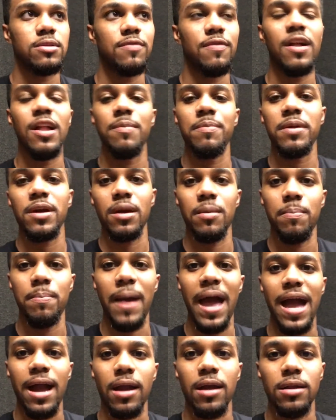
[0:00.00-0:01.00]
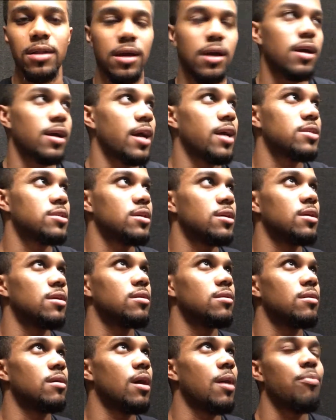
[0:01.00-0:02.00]
developing a back, like I guess
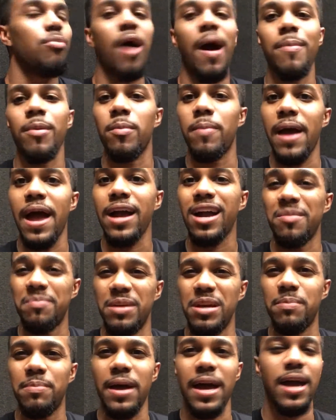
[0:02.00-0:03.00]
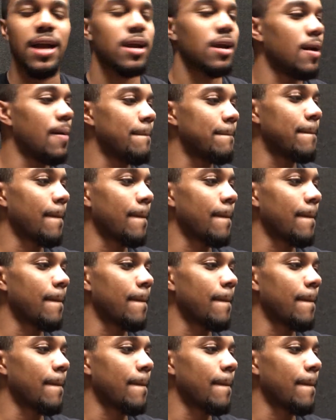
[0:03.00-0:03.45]
a proper back, a big back.